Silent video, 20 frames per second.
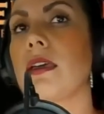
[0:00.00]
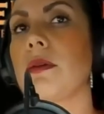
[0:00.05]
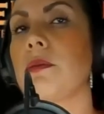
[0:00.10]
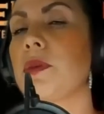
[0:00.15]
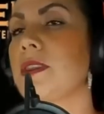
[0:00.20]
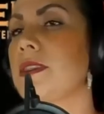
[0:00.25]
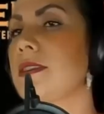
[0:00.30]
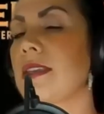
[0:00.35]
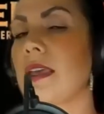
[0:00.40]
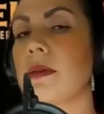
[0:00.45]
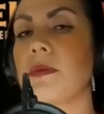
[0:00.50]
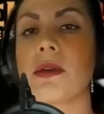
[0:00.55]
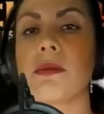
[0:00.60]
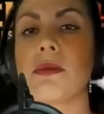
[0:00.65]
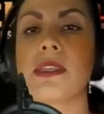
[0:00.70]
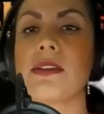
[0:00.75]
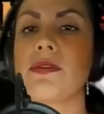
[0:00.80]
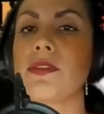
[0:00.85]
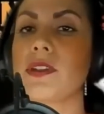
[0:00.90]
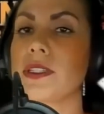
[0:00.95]
But same thing
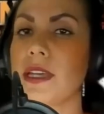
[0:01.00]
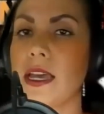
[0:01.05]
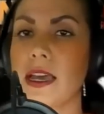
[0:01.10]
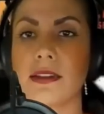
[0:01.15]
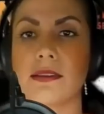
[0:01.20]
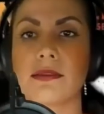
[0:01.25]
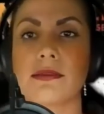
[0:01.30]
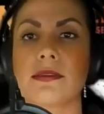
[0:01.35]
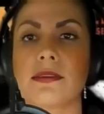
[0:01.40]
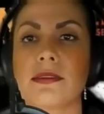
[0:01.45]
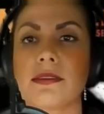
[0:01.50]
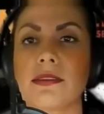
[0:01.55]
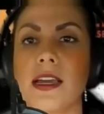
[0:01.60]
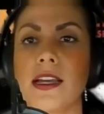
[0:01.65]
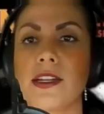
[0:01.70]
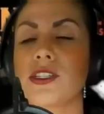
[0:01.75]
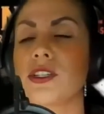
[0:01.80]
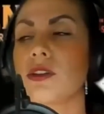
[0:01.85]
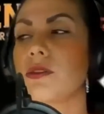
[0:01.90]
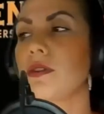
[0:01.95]
with Evil Dead.
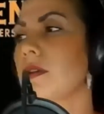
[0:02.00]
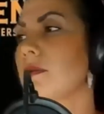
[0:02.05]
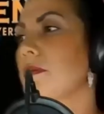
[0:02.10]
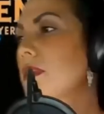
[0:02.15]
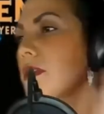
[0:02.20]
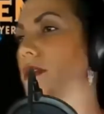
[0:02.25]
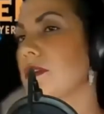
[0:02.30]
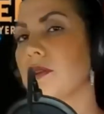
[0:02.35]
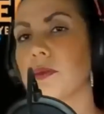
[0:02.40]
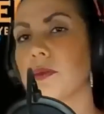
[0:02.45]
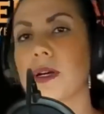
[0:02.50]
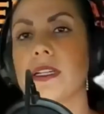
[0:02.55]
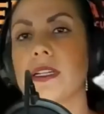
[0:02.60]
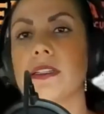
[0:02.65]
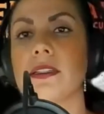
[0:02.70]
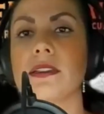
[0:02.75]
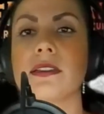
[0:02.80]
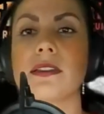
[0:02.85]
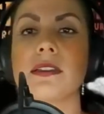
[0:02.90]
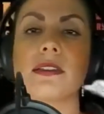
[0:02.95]
I showed him the new
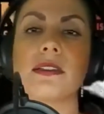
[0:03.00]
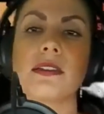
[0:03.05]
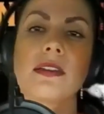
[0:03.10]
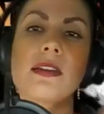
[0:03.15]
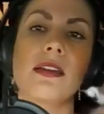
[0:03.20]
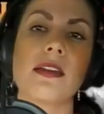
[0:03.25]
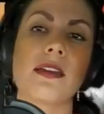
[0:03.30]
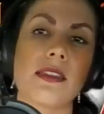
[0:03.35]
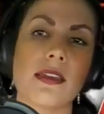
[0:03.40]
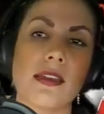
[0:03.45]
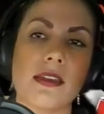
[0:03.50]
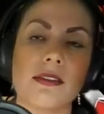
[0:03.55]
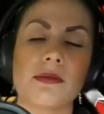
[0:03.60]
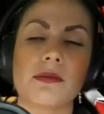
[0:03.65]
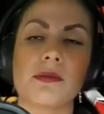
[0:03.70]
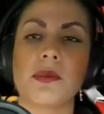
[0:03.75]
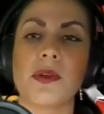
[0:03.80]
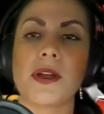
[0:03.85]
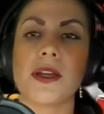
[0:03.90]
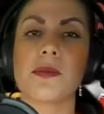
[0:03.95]
one, and then
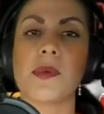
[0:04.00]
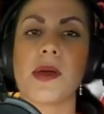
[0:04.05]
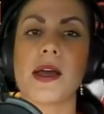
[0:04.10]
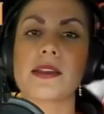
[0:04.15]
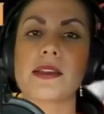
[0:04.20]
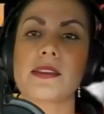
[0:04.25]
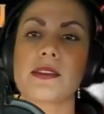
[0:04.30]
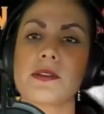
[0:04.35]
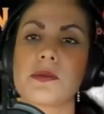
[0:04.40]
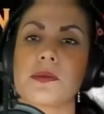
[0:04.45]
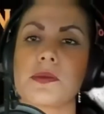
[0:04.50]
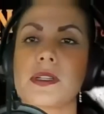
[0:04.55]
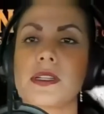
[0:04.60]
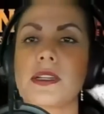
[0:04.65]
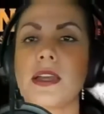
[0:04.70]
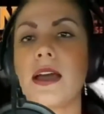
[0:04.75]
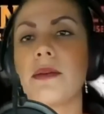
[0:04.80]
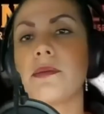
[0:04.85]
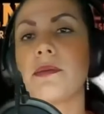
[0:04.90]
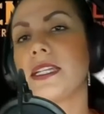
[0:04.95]
bring back the old one.
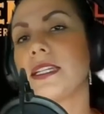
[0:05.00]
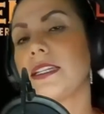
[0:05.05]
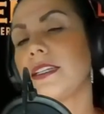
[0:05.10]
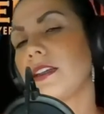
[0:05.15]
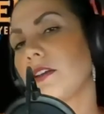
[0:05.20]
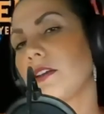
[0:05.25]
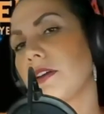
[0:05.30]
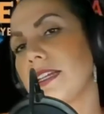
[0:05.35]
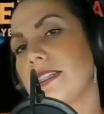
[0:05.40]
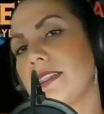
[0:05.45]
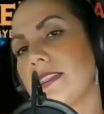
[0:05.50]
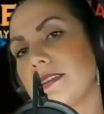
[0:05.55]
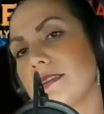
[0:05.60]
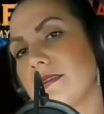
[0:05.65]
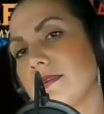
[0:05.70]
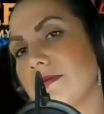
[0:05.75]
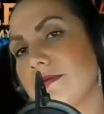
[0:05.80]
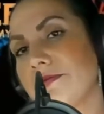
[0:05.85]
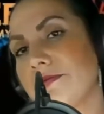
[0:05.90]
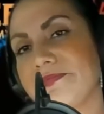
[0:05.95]
I mean, you know,
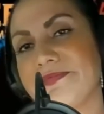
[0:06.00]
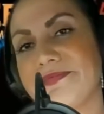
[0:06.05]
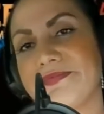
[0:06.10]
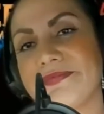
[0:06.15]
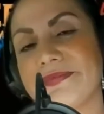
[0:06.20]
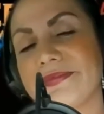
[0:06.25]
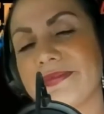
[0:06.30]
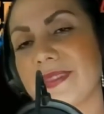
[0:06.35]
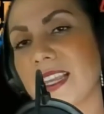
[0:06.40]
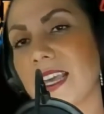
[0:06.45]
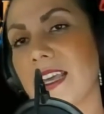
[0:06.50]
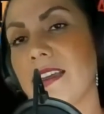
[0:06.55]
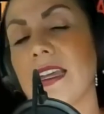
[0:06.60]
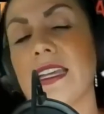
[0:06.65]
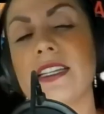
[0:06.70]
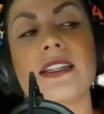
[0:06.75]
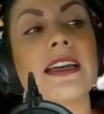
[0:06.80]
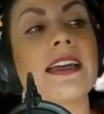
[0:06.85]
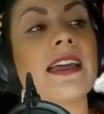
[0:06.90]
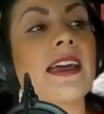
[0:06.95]

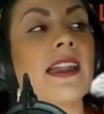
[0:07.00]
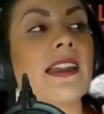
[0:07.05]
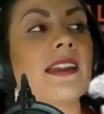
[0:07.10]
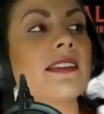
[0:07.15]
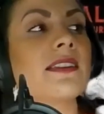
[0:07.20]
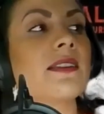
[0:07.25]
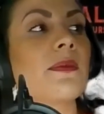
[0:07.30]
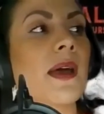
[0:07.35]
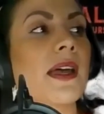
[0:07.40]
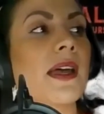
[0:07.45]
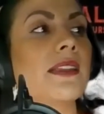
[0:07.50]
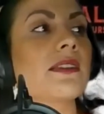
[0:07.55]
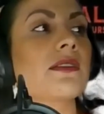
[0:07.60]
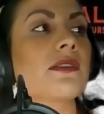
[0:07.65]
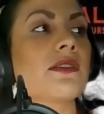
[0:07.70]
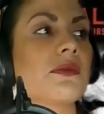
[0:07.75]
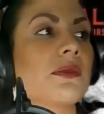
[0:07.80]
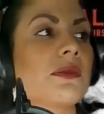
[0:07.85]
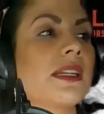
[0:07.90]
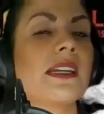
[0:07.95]
it again, it depends on
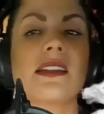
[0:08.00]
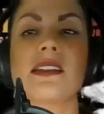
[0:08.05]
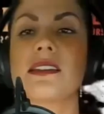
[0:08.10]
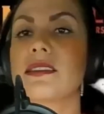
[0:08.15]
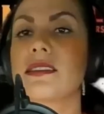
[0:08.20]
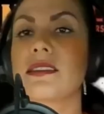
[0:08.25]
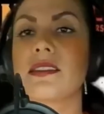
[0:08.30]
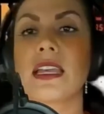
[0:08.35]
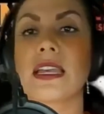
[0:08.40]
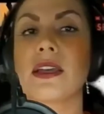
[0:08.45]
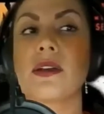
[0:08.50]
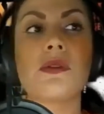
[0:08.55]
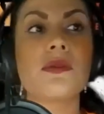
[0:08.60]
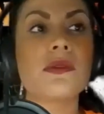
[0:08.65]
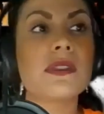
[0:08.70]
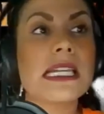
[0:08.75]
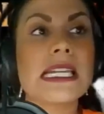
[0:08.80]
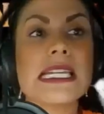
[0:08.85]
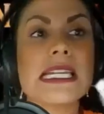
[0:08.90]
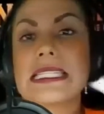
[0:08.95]
who it is. Like,
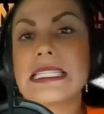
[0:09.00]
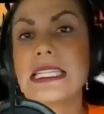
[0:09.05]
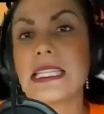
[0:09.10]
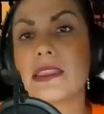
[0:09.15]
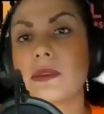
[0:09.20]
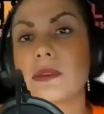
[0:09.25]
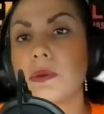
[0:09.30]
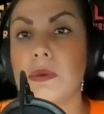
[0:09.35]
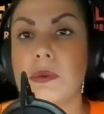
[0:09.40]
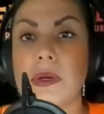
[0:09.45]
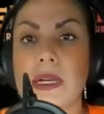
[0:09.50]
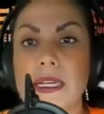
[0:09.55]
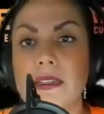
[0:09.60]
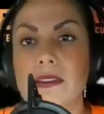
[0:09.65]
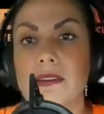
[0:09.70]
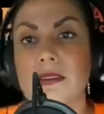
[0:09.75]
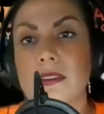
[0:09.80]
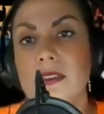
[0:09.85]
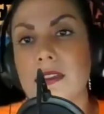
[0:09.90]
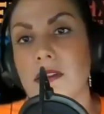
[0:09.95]
who's gonna sit through it.
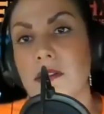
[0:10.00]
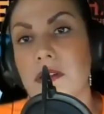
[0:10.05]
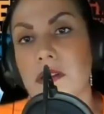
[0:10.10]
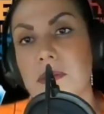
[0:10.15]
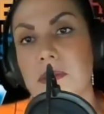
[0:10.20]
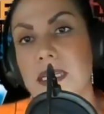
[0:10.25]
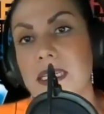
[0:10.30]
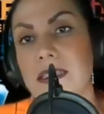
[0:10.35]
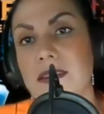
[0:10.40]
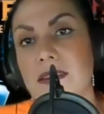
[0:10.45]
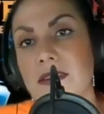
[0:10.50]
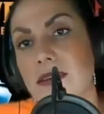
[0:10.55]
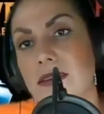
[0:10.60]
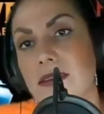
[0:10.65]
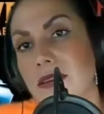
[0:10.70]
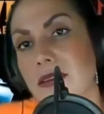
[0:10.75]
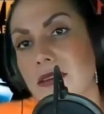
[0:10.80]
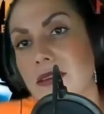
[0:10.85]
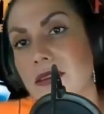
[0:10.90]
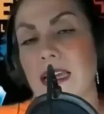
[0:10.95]
You know what I mean?
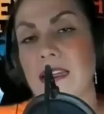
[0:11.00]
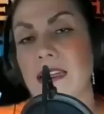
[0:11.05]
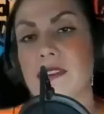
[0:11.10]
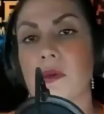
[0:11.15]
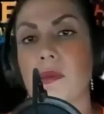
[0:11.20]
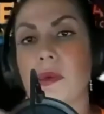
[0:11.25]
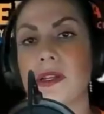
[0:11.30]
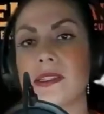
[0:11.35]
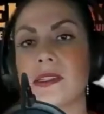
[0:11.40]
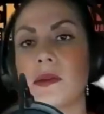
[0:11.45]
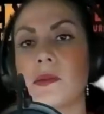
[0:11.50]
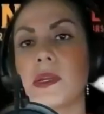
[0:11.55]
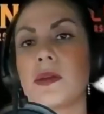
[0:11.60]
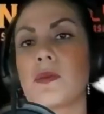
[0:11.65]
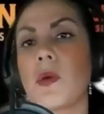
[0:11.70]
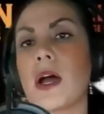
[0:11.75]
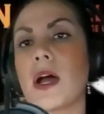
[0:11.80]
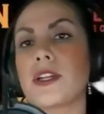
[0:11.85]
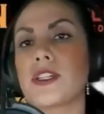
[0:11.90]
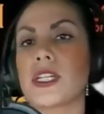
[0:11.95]
Like, I don't want somebody
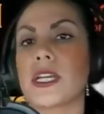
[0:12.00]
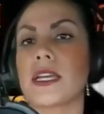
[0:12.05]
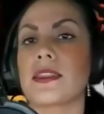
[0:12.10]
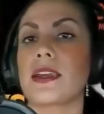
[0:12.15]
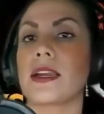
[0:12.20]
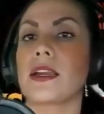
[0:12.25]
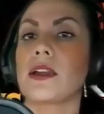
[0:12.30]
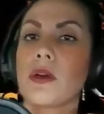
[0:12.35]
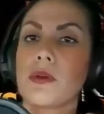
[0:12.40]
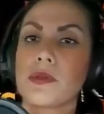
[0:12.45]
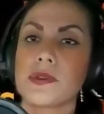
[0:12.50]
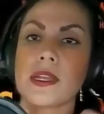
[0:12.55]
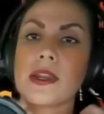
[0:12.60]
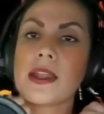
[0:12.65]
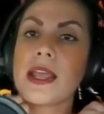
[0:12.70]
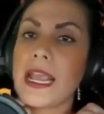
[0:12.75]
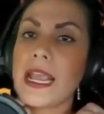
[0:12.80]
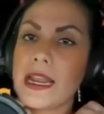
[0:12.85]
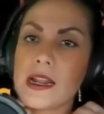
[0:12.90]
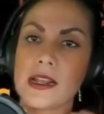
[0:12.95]
watching it that I know is gonna
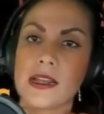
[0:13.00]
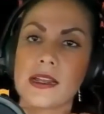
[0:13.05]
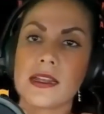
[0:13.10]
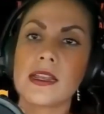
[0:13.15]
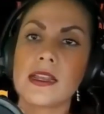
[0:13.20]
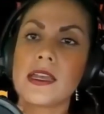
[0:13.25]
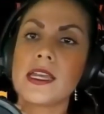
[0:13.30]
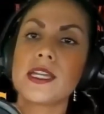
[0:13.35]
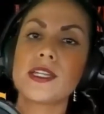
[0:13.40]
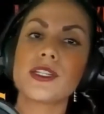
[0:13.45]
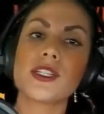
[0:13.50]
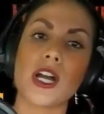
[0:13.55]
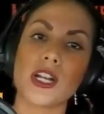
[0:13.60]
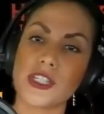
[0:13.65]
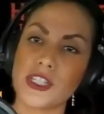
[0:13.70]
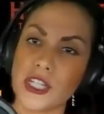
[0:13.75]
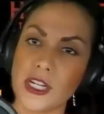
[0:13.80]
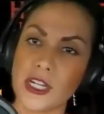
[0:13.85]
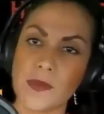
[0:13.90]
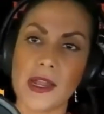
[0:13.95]
hate it, talk
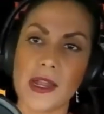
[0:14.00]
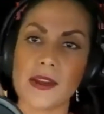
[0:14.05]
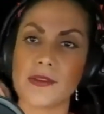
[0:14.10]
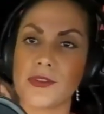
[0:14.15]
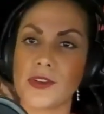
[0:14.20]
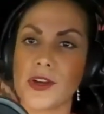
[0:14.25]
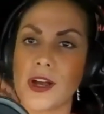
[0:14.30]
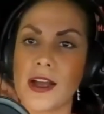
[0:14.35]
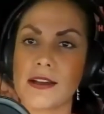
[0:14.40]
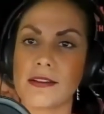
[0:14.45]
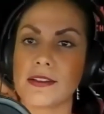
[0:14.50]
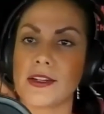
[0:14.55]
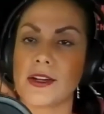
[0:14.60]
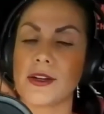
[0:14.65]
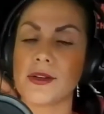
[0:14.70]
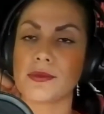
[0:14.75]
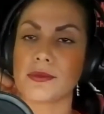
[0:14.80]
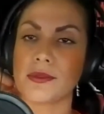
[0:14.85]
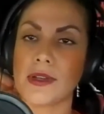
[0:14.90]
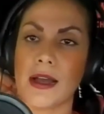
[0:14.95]
shit about it for, you
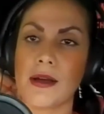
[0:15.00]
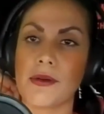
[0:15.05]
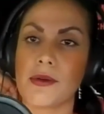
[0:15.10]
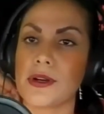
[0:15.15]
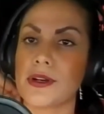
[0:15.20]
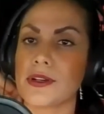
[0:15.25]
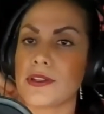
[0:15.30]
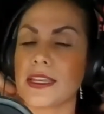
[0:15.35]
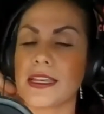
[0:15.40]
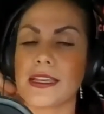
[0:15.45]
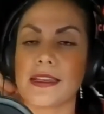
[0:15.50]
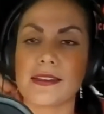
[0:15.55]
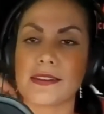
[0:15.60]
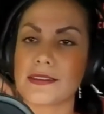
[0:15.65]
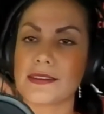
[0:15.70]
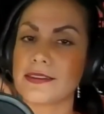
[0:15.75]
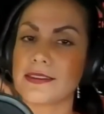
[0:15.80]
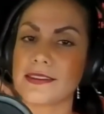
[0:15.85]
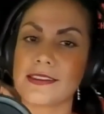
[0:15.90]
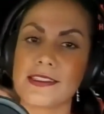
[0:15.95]
know, hour. Like,
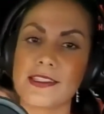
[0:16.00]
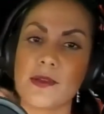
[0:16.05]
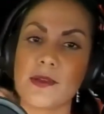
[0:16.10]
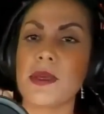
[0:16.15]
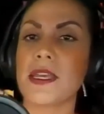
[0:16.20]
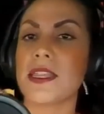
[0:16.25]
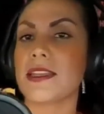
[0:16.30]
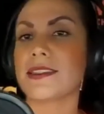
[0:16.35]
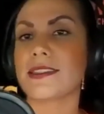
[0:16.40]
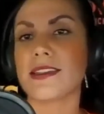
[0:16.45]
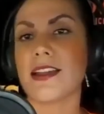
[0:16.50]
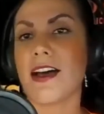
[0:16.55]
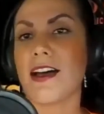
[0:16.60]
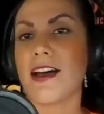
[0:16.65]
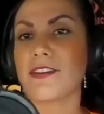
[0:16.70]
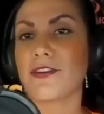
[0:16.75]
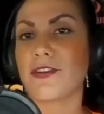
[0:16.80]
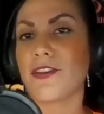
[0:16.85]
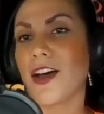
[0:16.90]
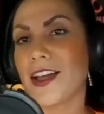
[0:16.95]
to me, that's
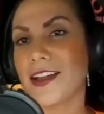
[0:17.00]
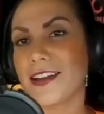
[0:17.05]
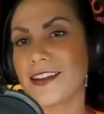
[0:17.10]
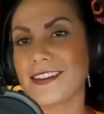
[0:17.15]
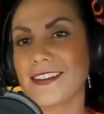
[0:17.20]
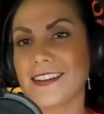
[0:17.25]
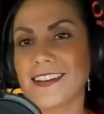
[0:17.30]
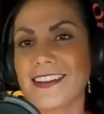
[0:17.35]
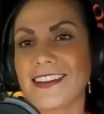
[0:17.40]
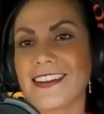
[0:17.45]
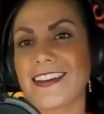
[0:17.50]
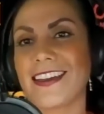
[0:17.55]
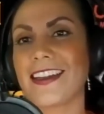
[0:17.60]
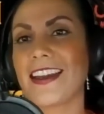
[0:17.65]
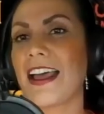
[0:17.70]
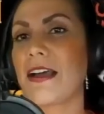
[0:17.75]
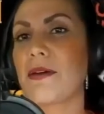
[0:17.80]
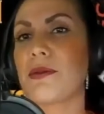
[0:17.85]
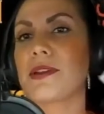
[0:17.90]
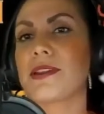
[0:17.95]
not fun, and
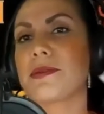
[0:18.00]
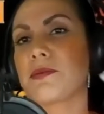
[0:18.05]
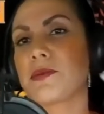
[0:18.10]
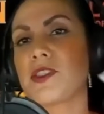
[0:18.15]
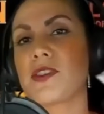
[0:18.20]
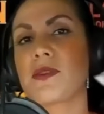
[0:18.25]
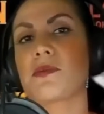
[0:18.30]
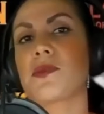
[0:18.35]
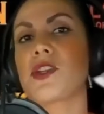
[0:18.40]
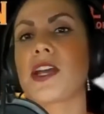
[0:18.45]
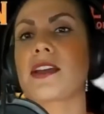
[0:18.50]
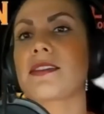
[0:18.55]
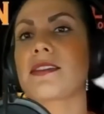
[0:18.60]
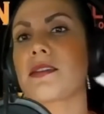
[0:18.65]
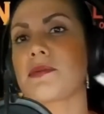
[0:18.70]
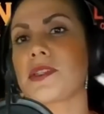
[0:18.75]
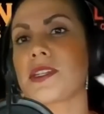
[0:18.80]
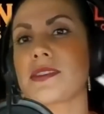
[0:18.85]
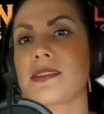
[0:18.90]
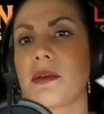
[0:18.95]
I wouldn't subject
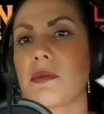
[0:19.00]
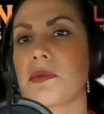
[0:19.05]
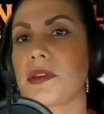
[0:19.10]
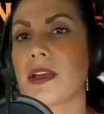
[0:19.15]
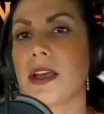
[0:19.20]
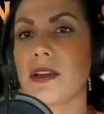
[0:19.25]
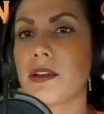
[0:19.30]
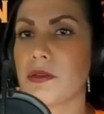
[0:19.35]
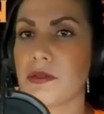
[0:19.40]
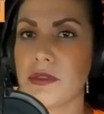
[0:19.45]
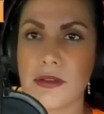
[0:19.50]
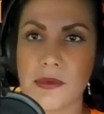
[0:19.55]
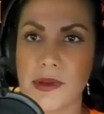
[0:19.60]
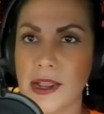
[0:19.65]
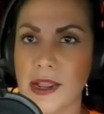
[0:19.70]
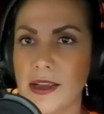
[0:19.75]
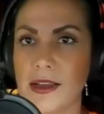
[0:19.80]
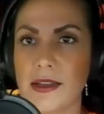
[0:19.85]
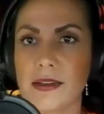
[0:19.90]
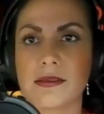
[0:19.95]
them to something I know they would
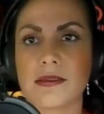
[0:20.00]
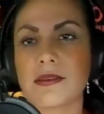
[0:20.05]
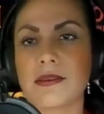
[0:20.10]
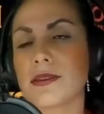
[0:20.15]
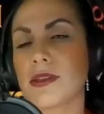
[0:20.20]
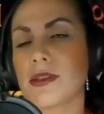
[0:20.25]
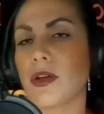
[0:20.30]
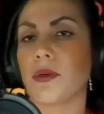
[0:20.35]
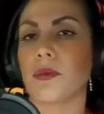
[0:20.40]
hate. So.